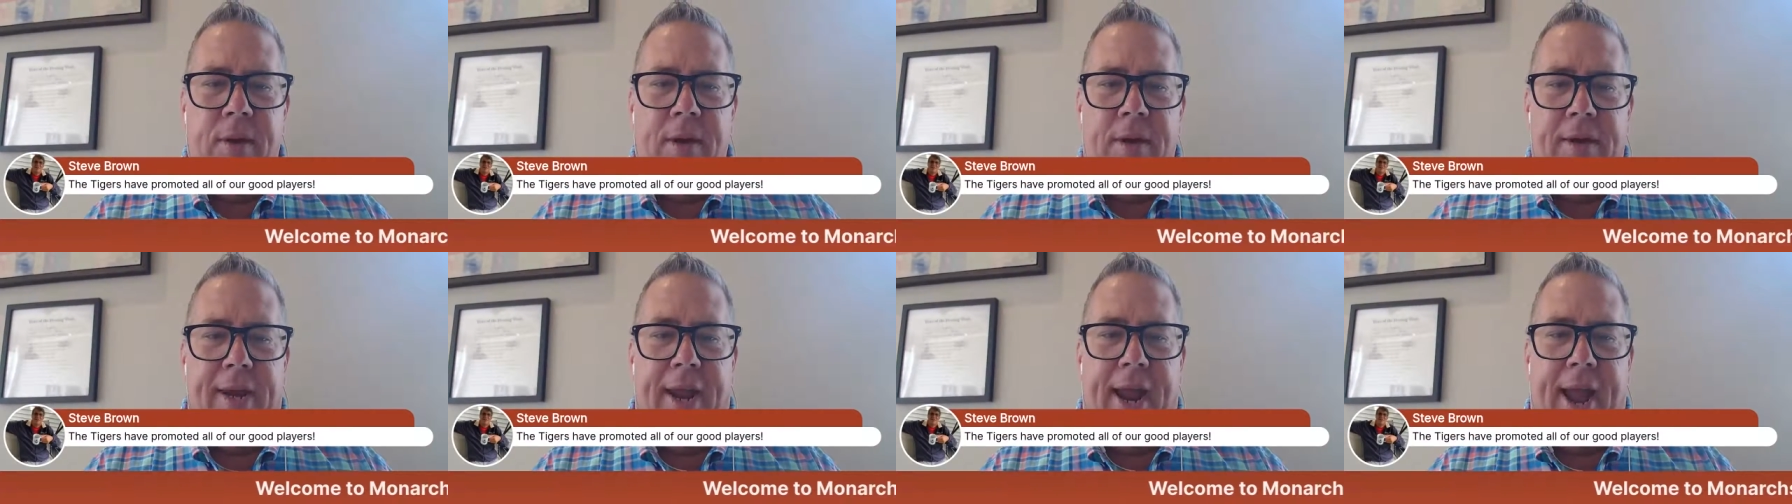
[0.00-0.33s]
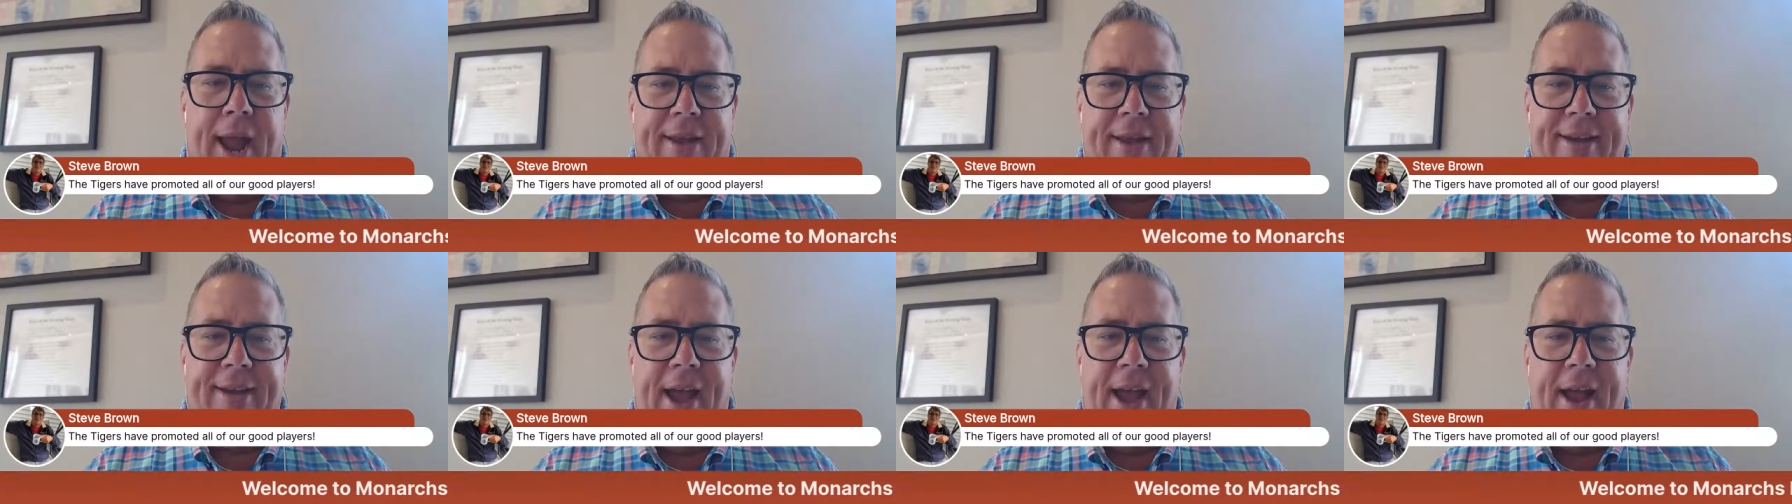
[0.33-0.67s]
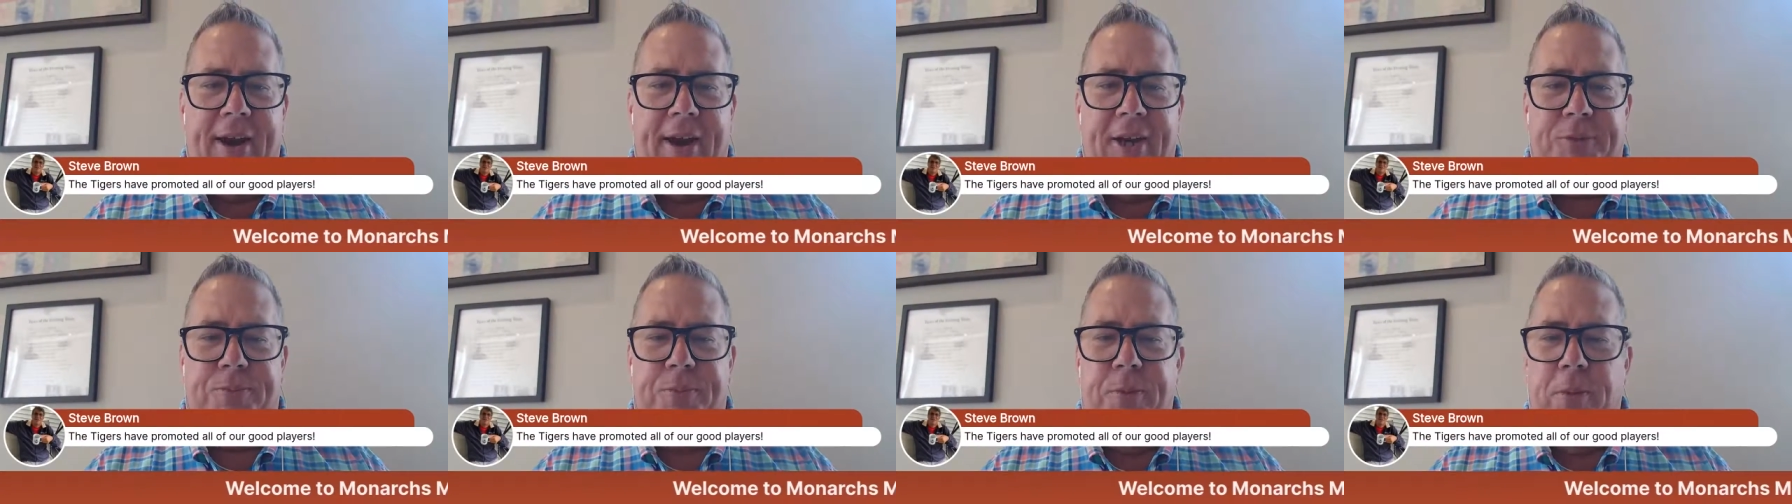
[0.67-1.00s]
Yeah,
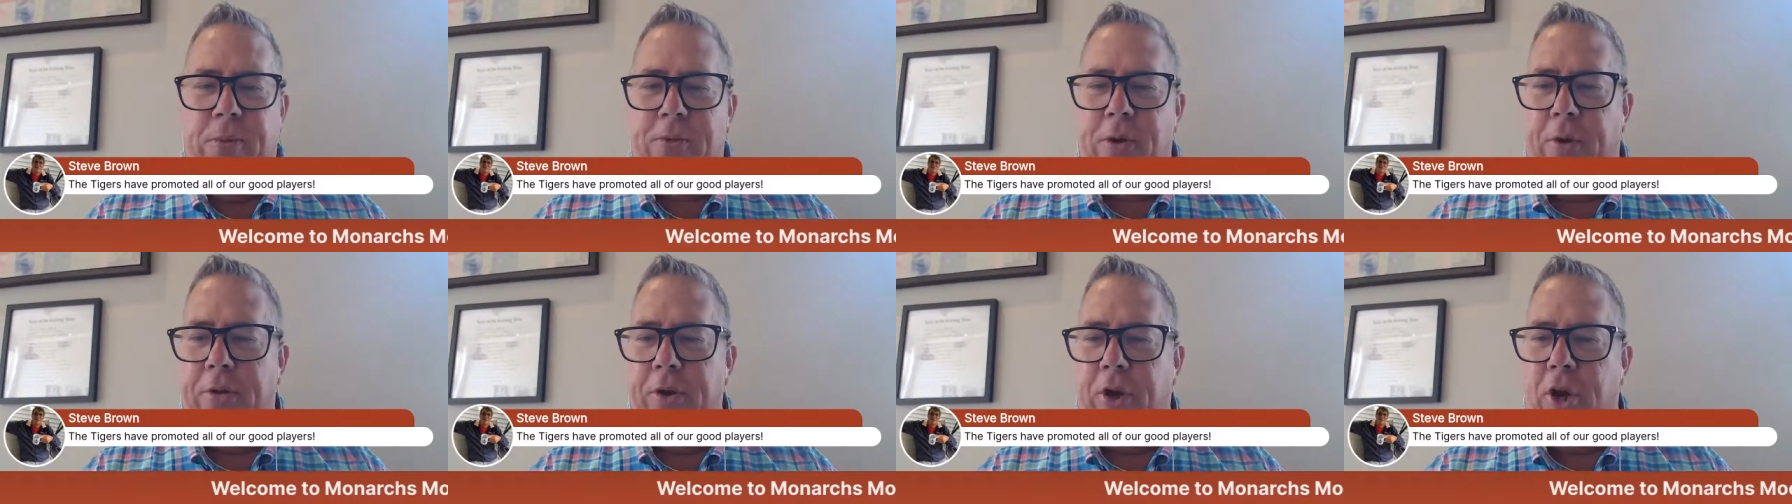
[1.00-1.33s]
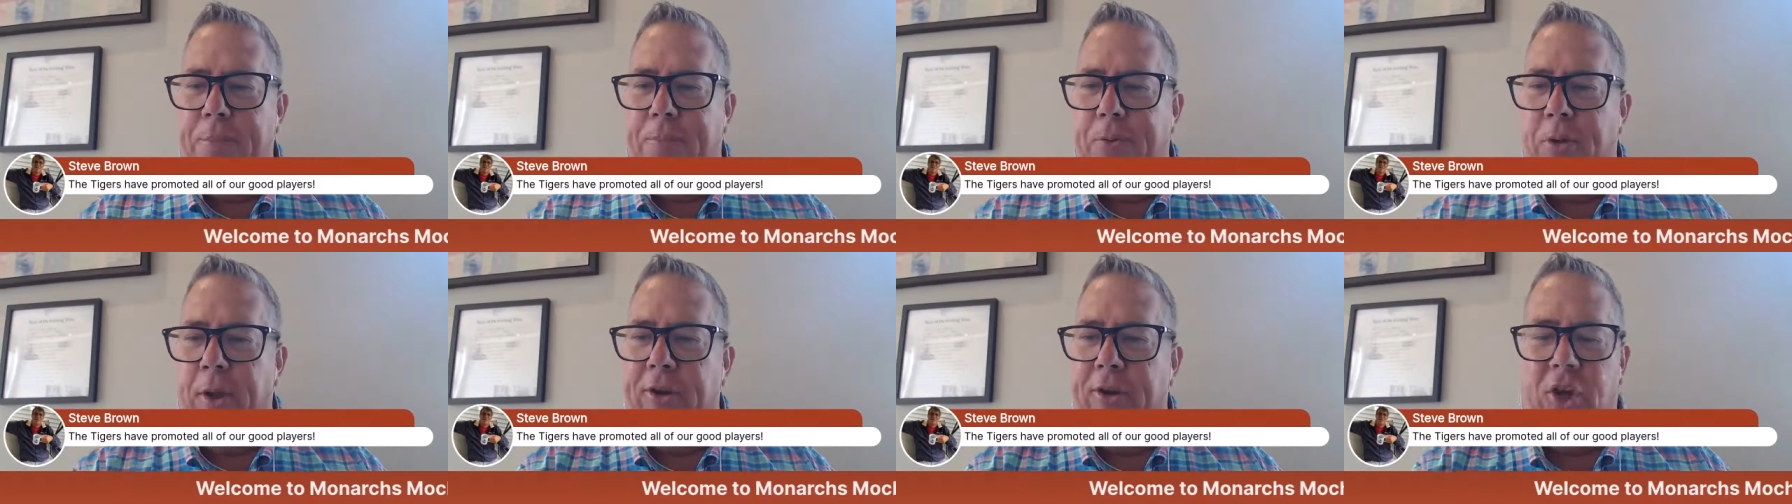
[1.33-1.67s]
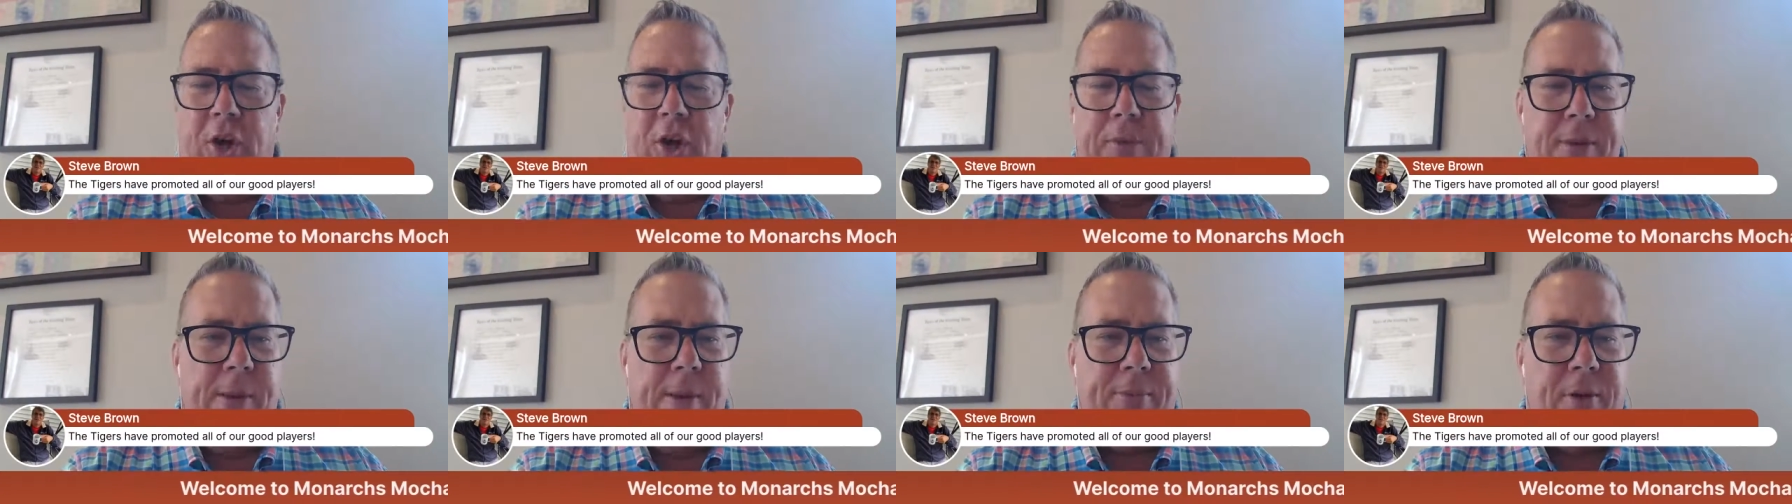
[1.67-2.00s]
Tigers promote all their good play. Do
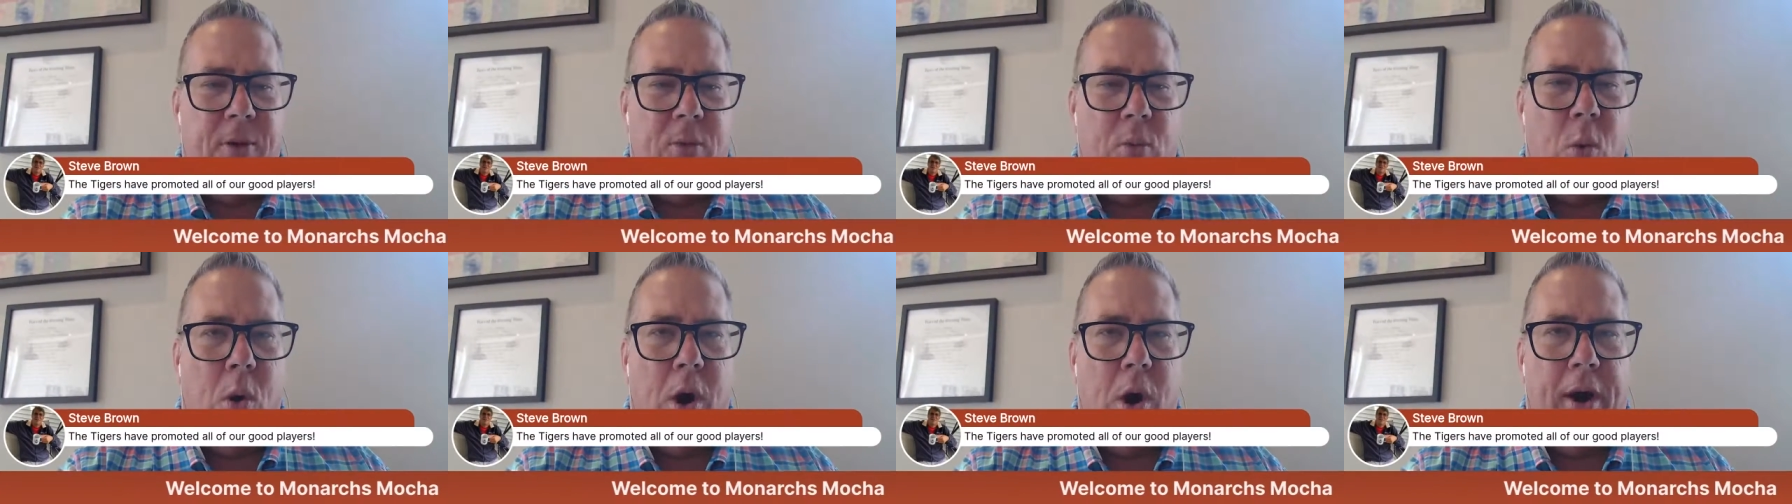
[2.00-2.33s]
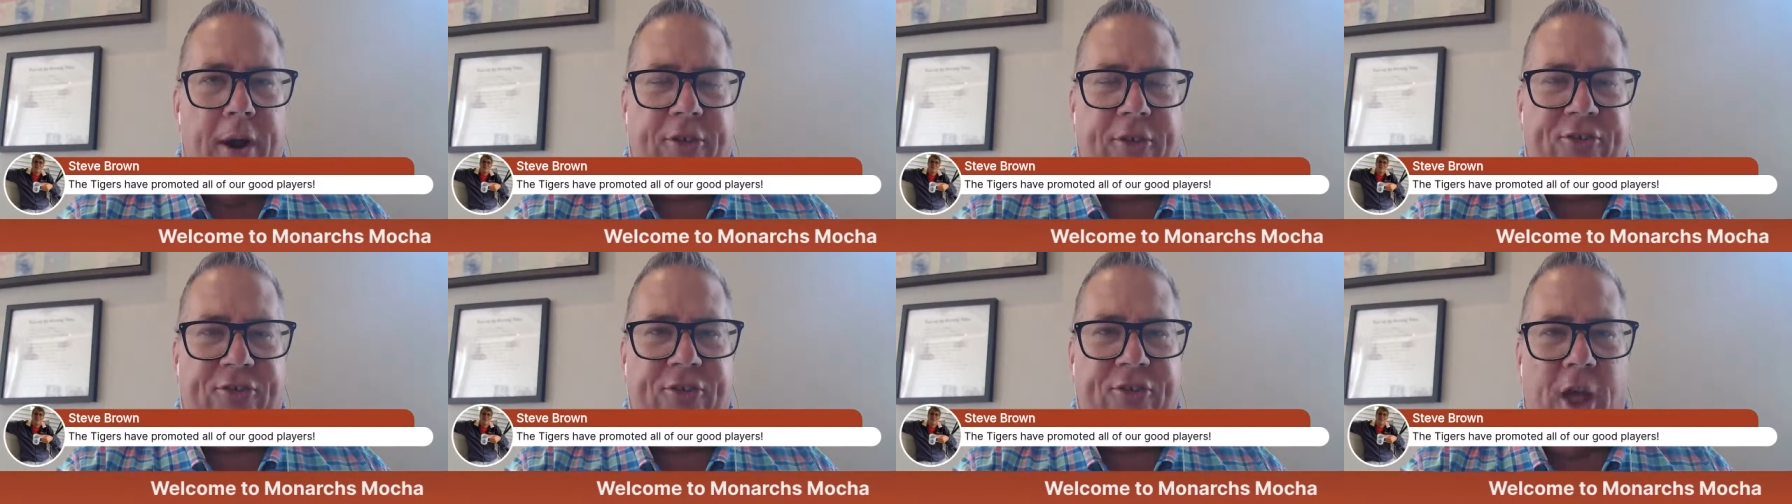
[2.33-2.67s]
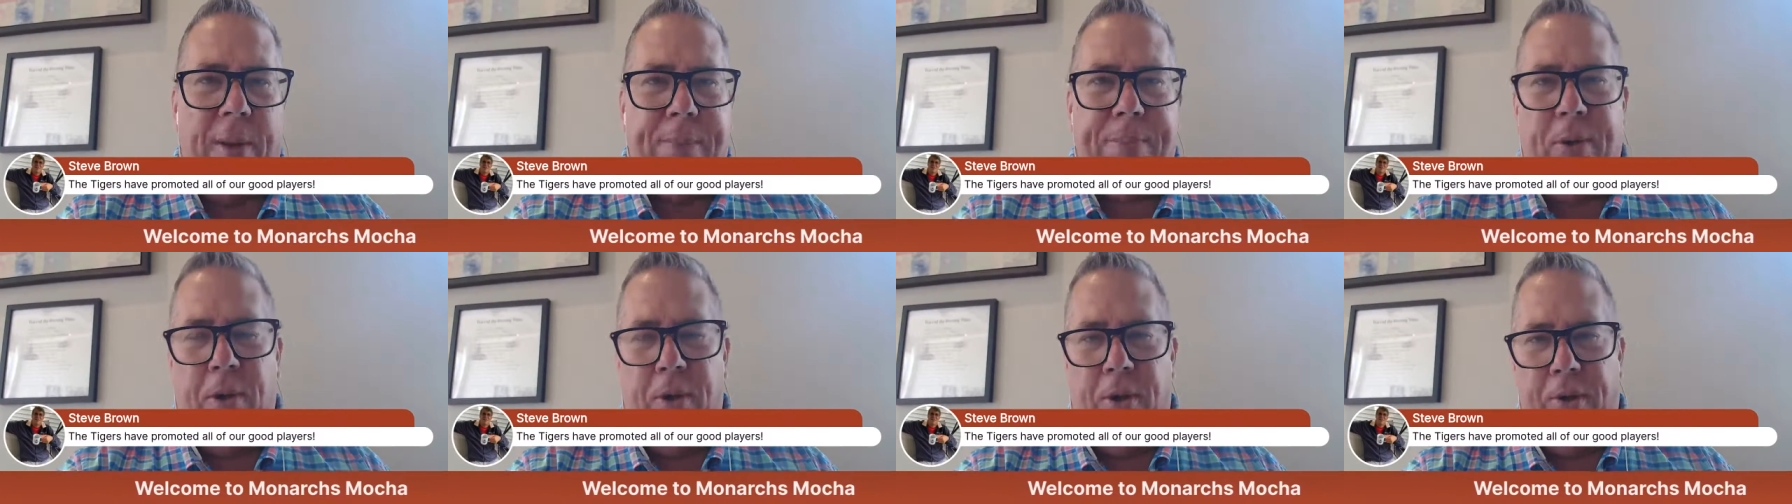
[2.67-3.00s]
you remember Warwick
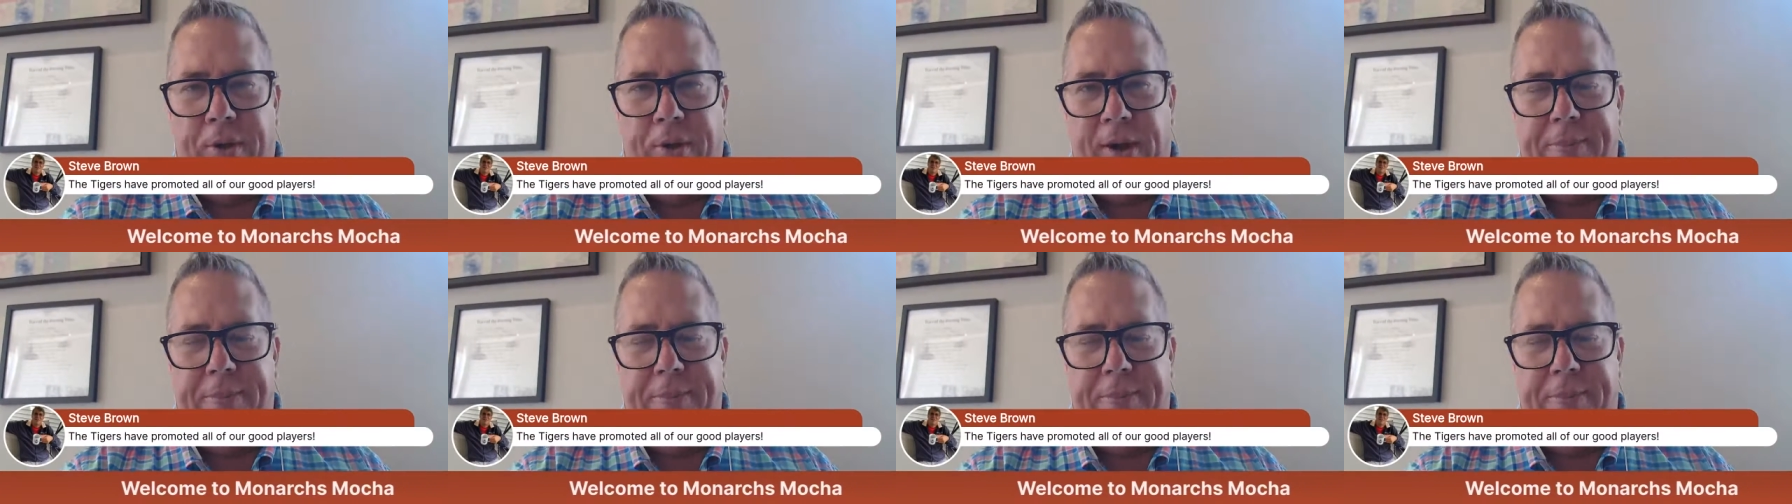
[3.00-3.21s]
Saupold?